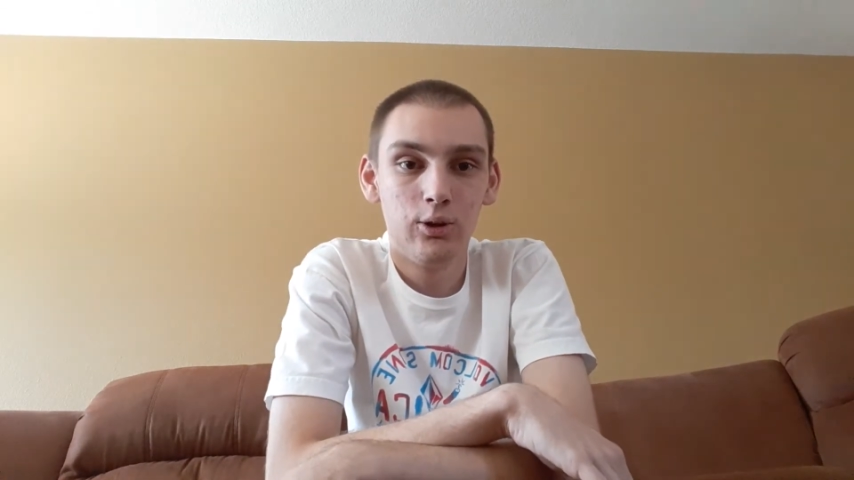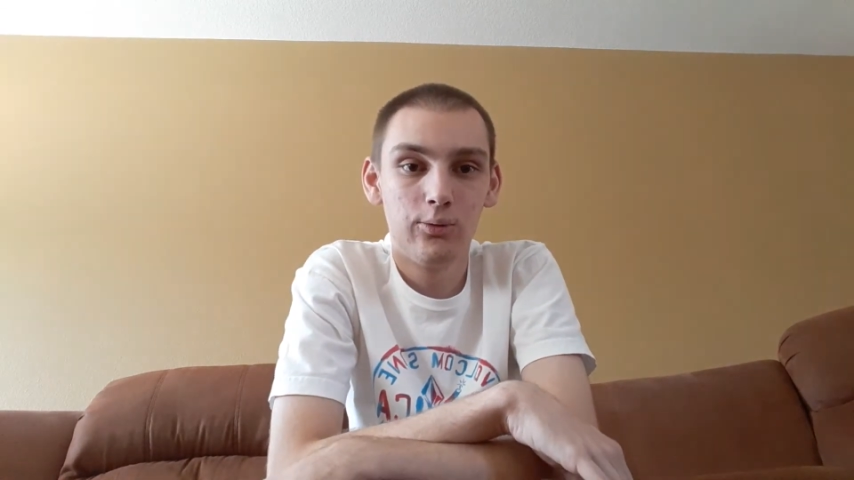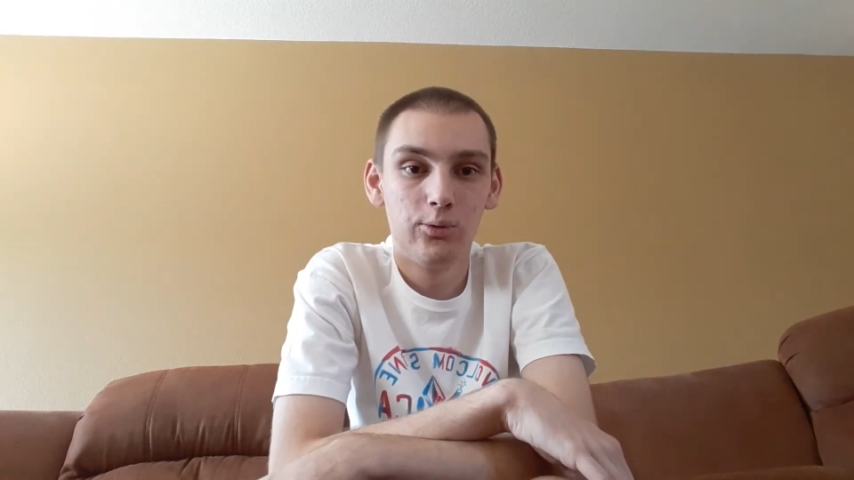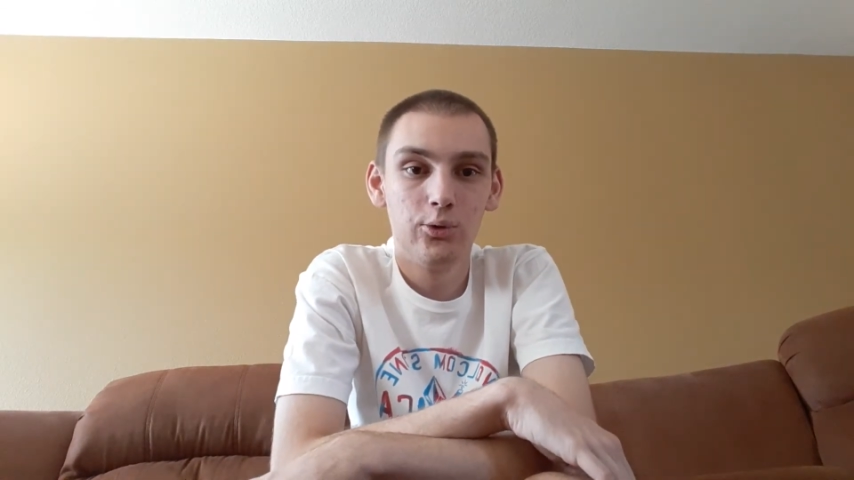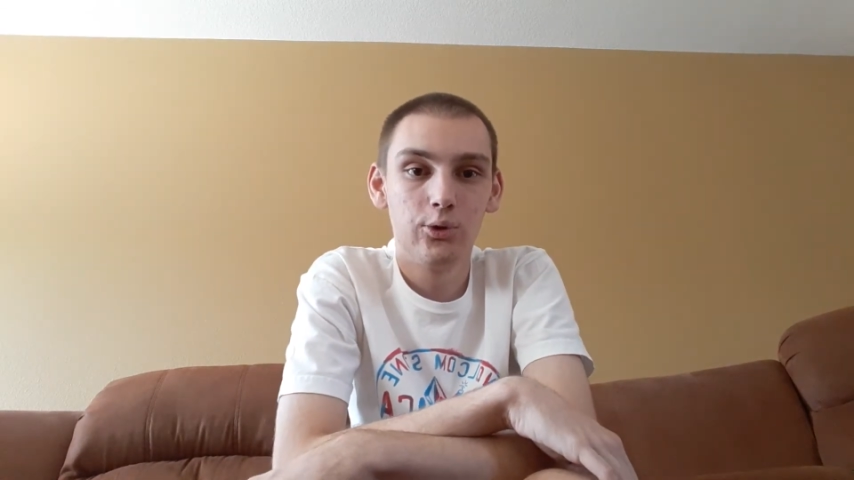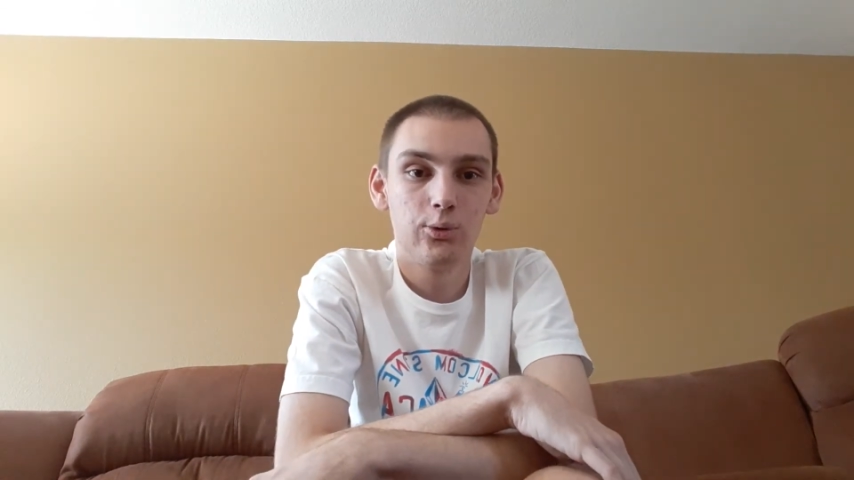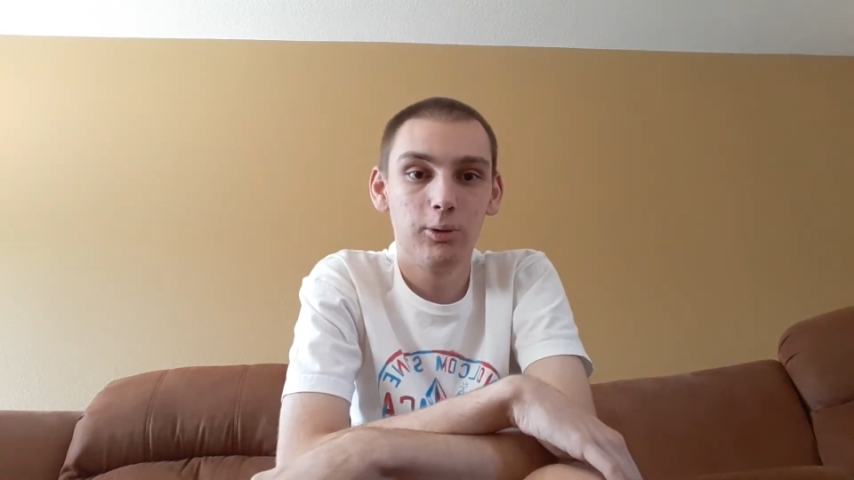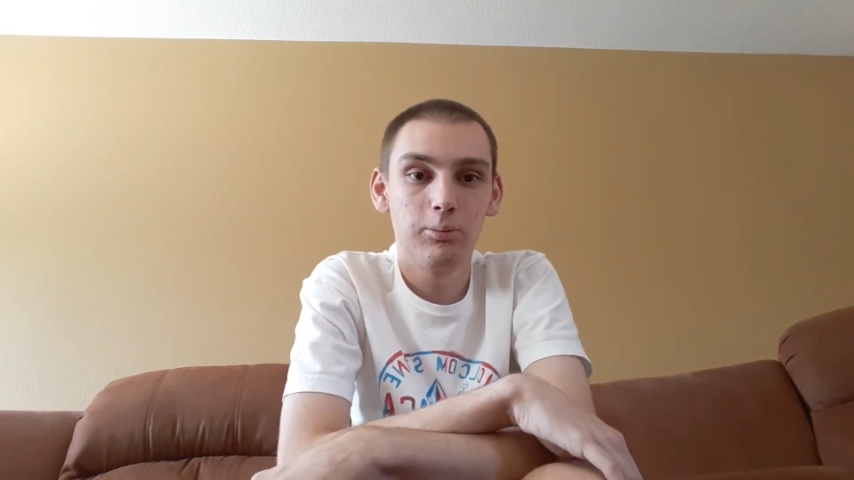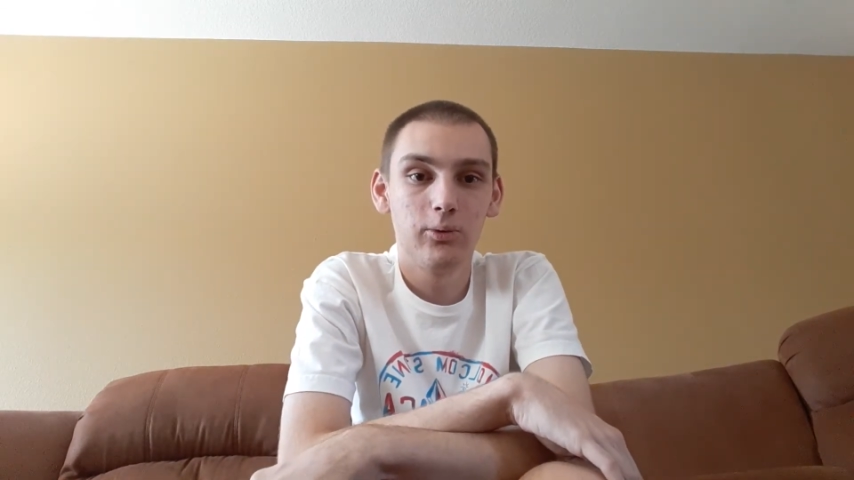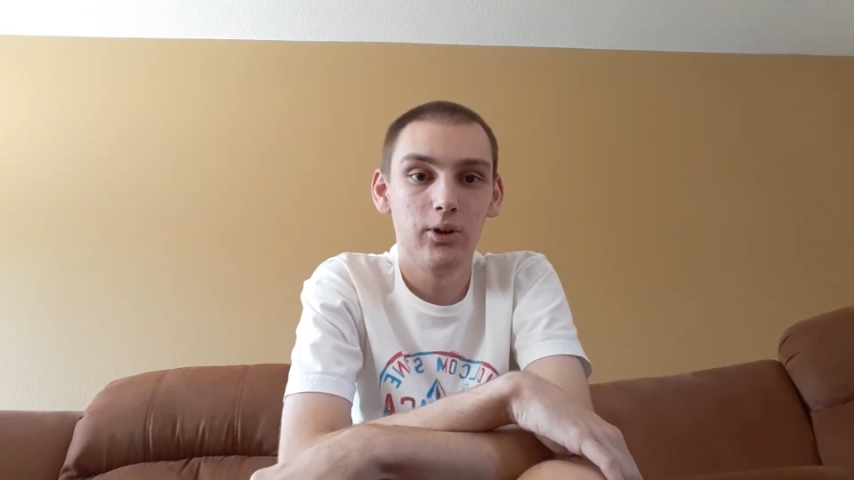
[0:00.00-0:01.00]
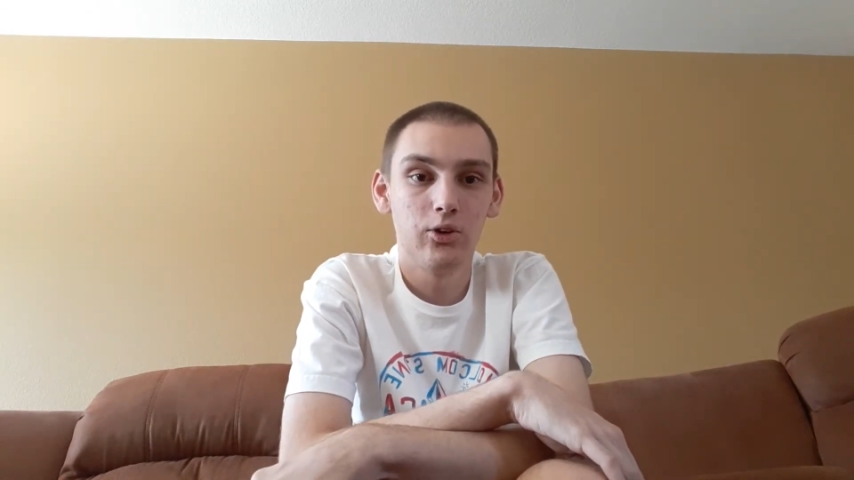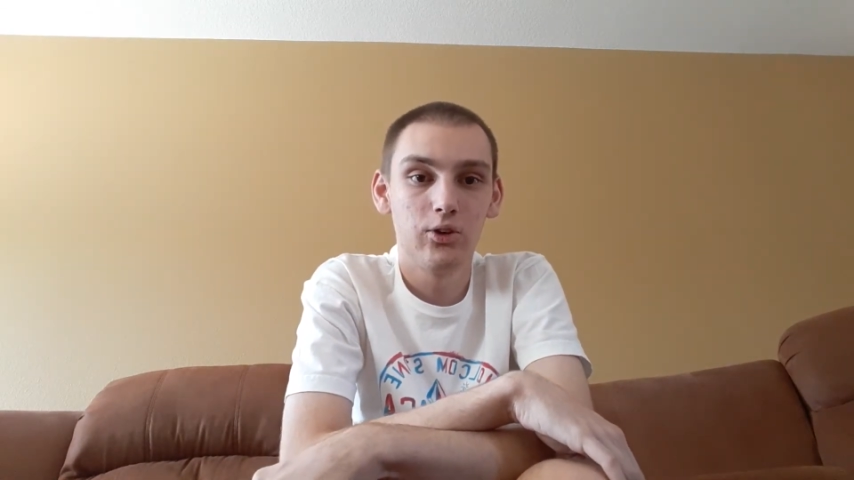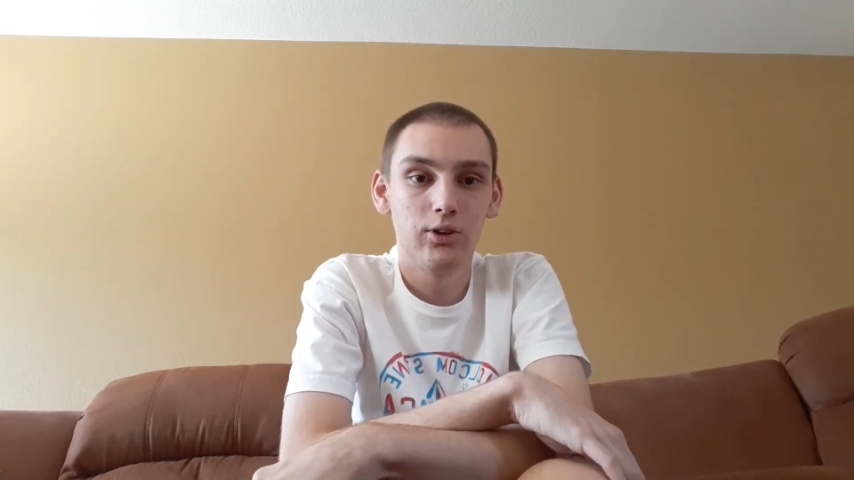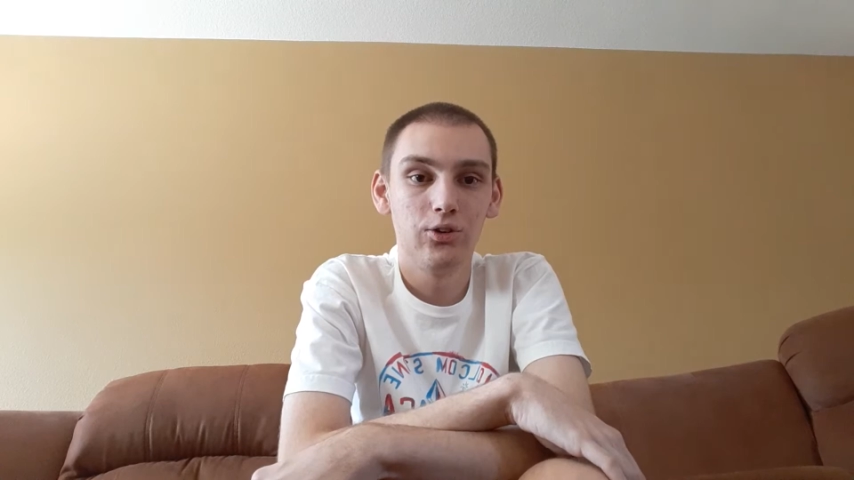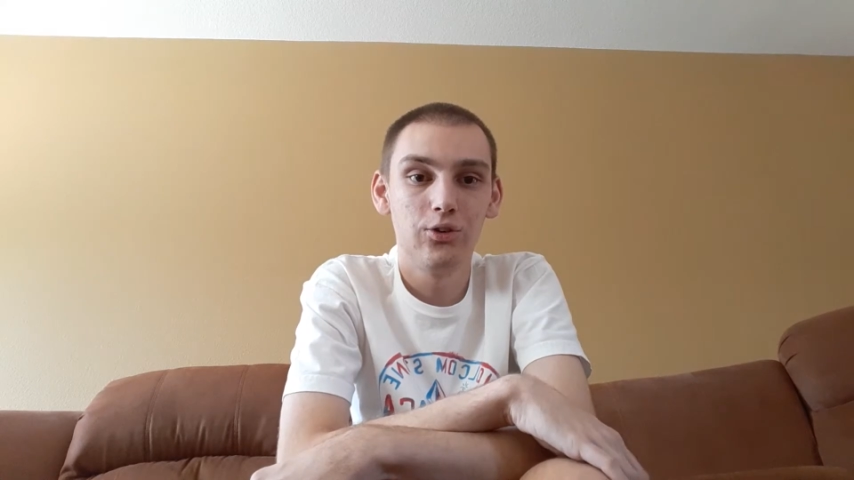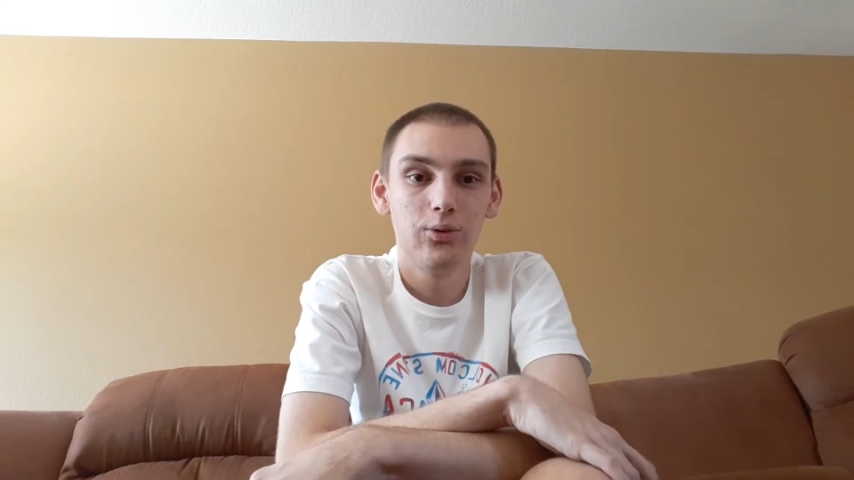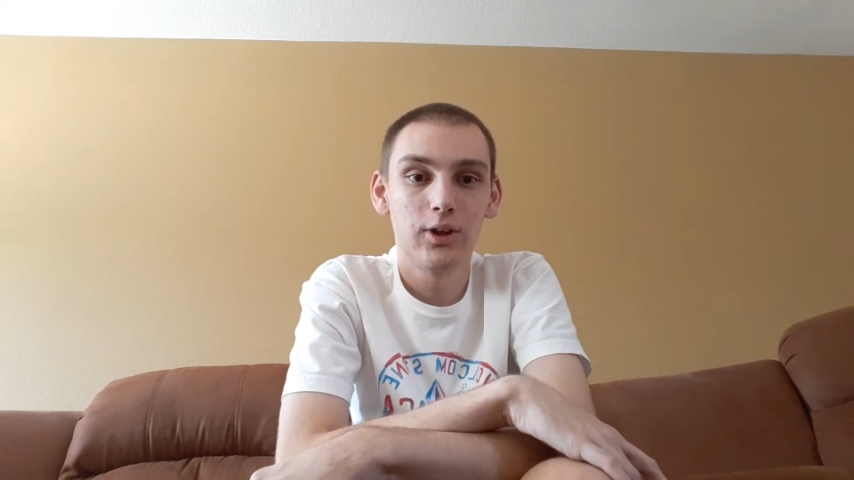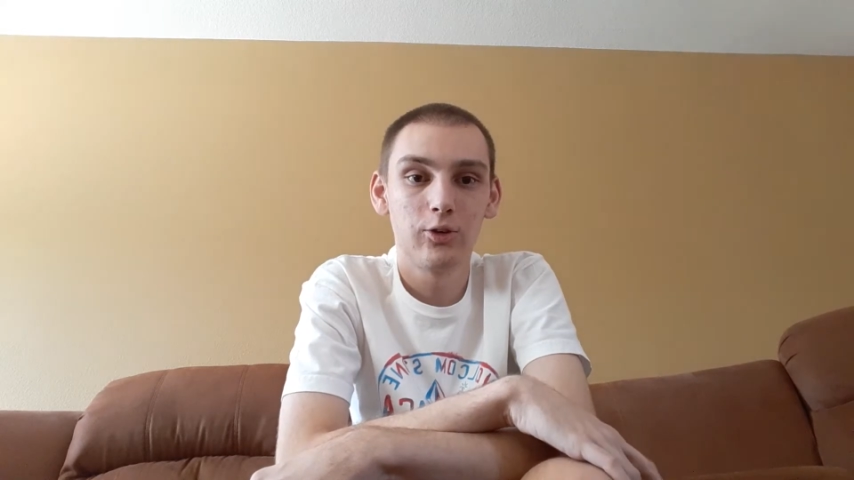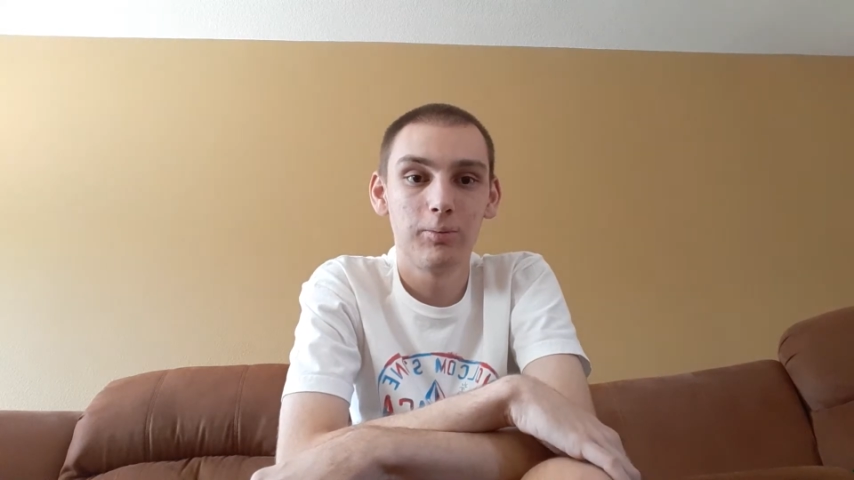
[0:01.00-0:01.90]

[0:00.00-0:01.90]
Really great place, and you do have